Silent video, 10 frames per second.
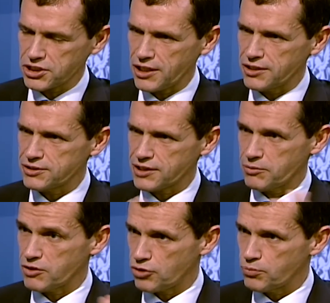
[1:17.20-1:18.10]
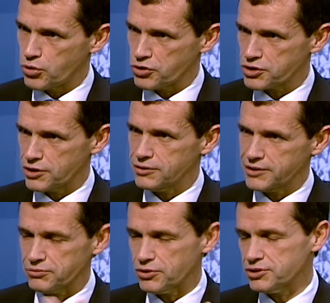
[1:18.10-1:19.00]
chains coming from Portugal,
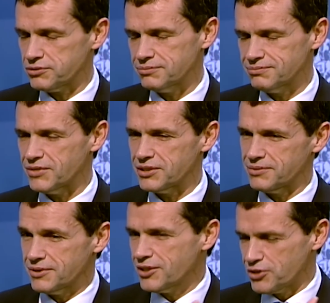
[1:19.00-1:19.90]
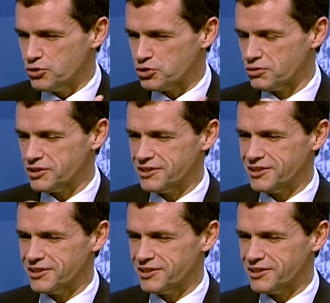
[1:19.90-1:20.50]
that was usually